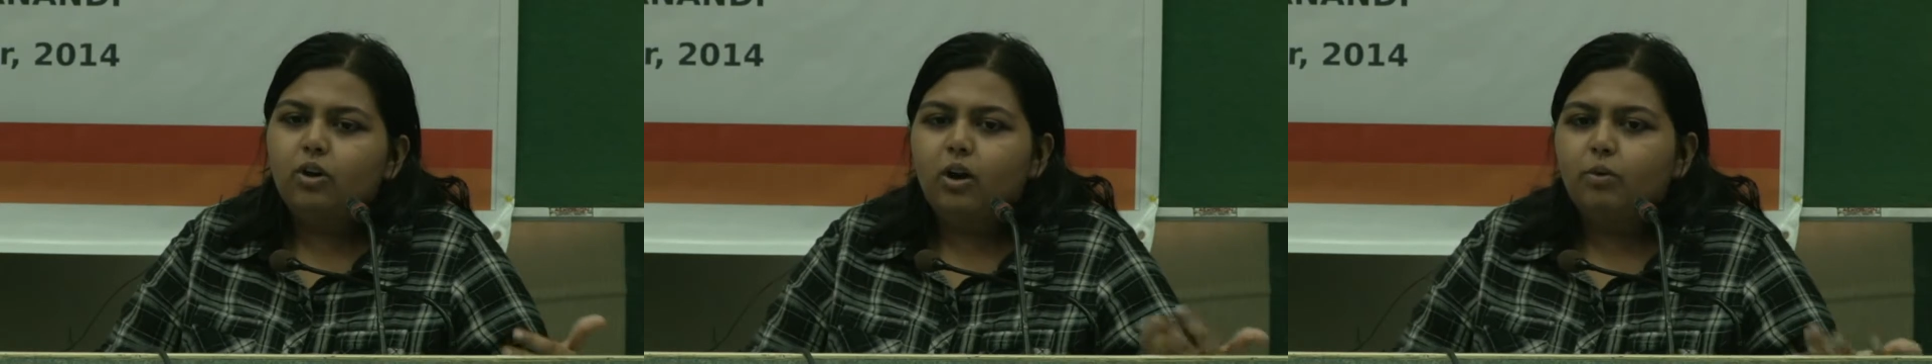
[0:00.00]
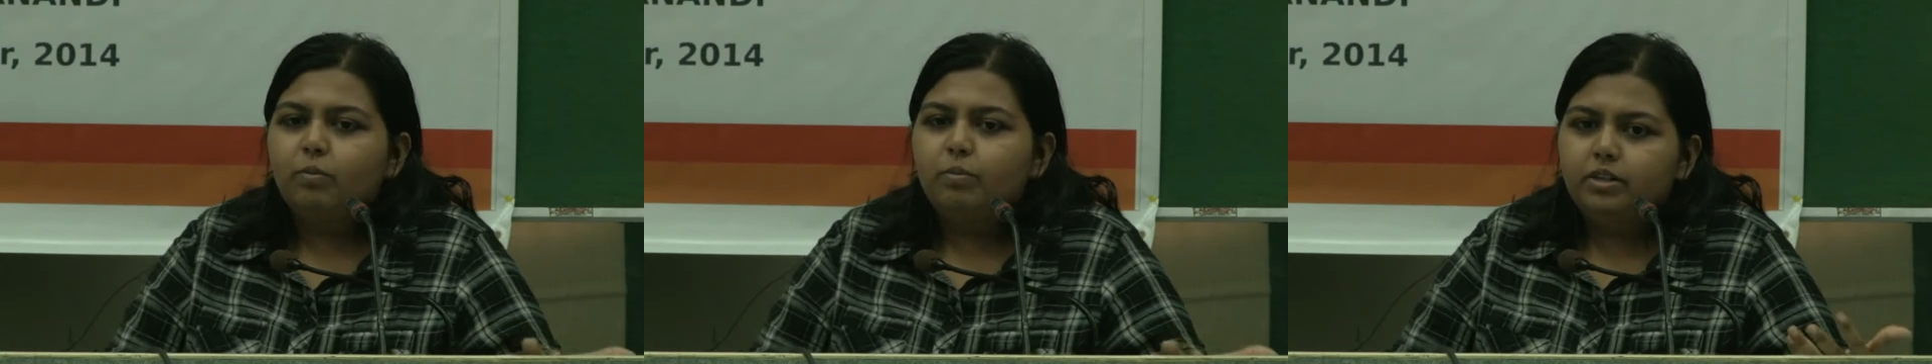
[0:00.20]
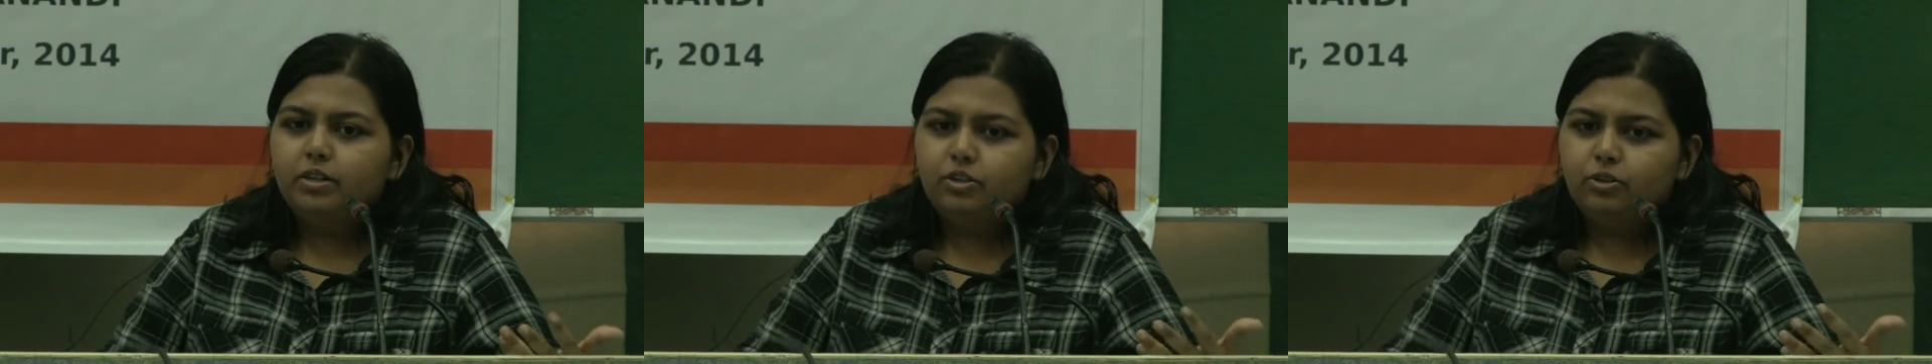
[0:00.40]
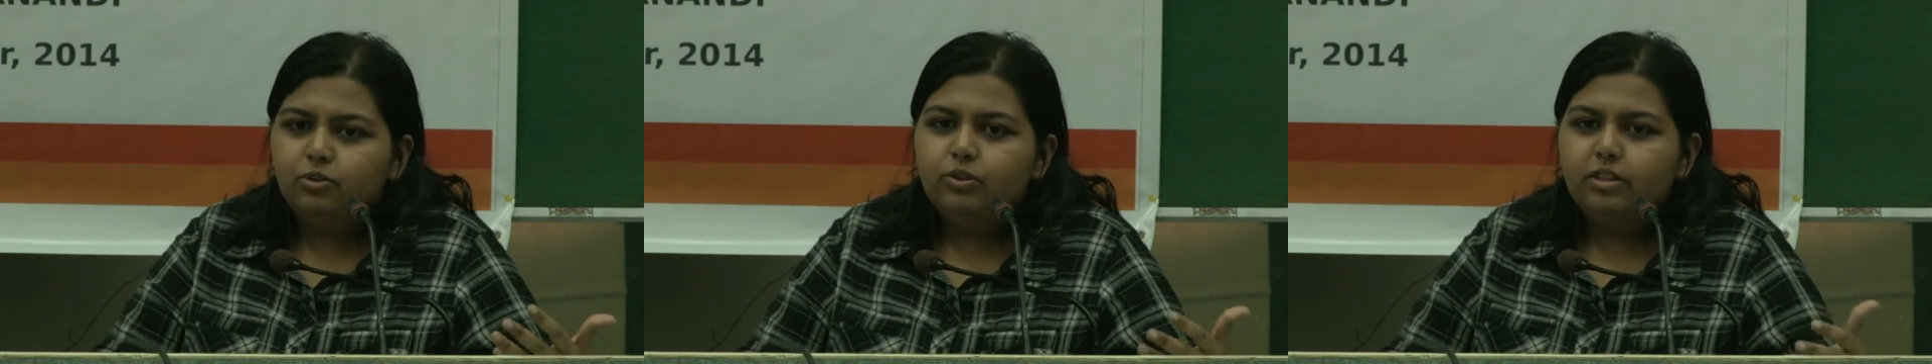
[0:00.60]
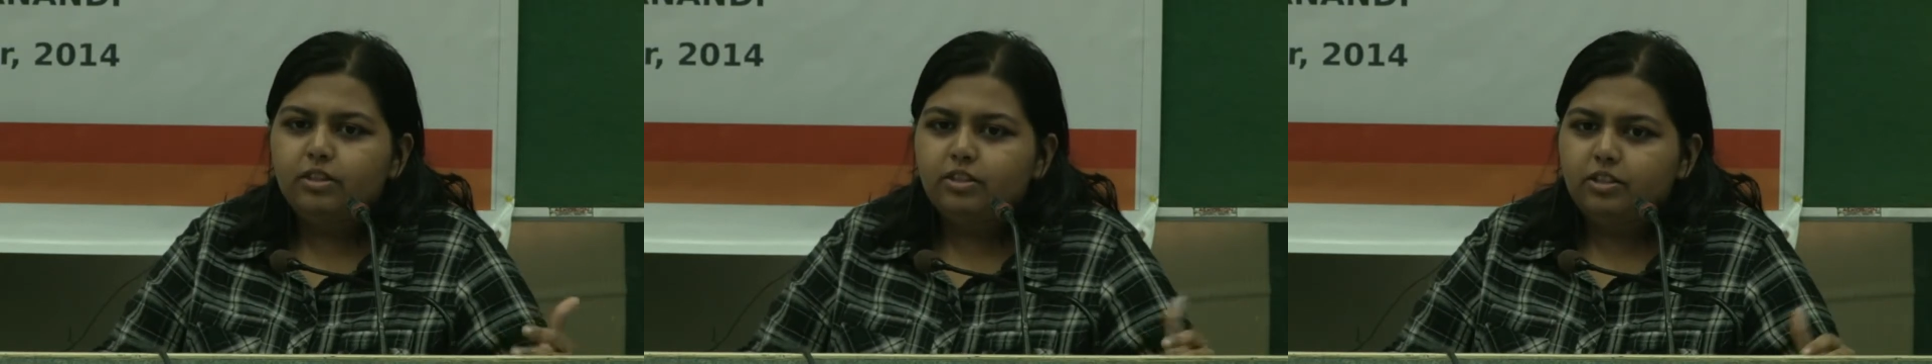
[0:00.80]
how much you
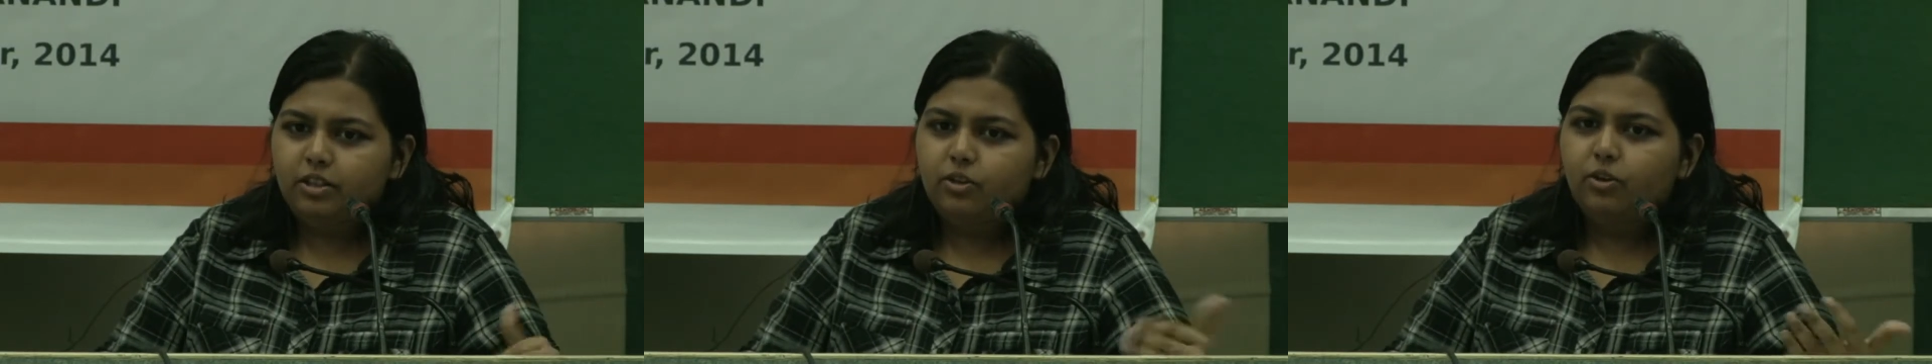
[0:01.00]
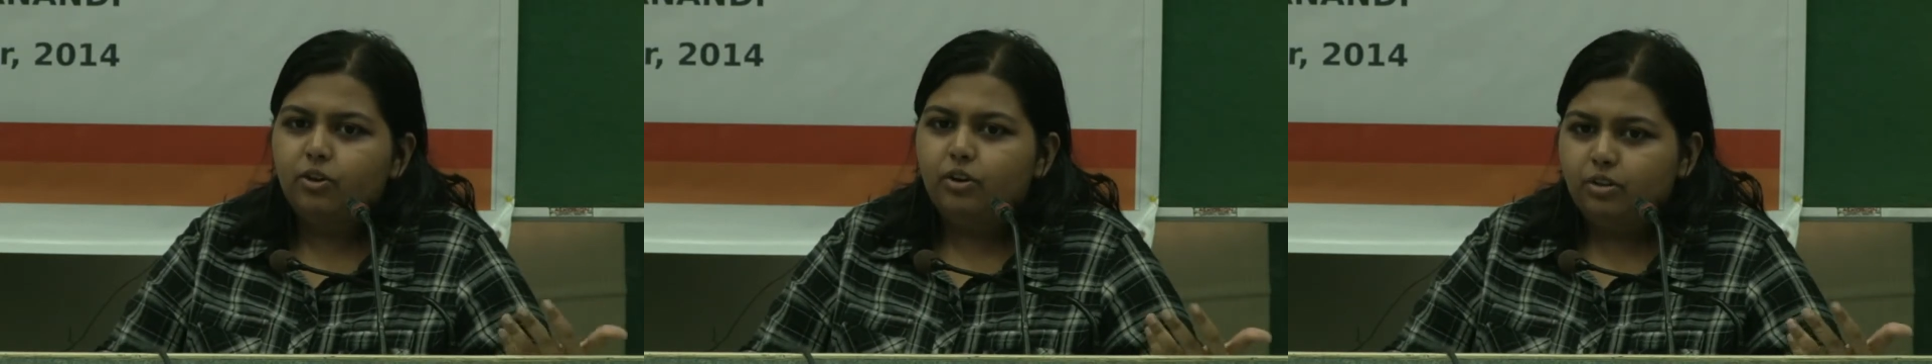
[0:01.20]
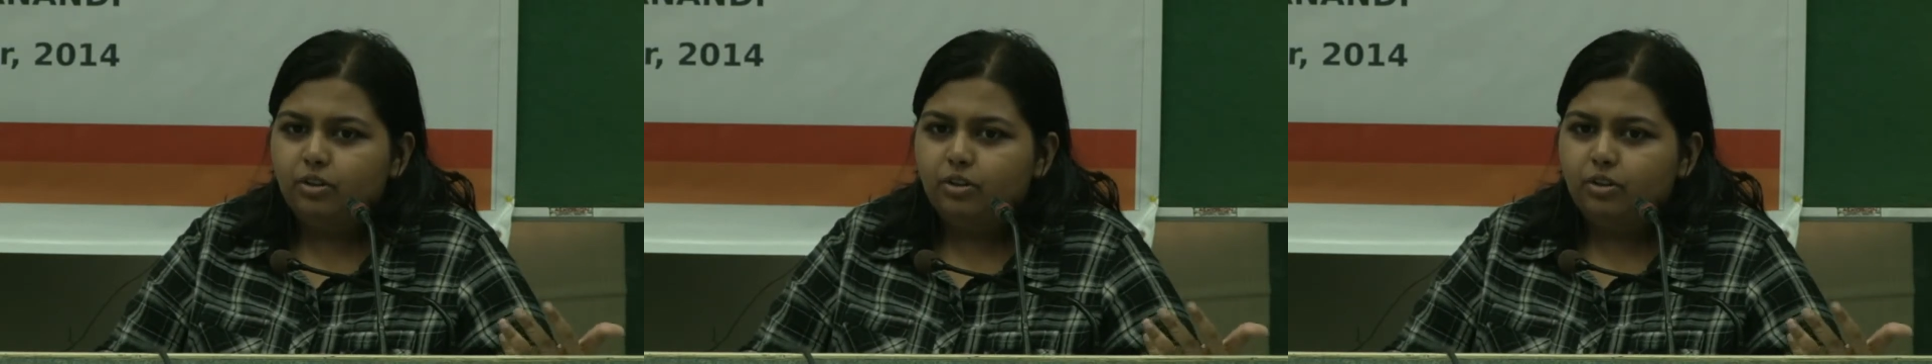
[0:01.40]
can secure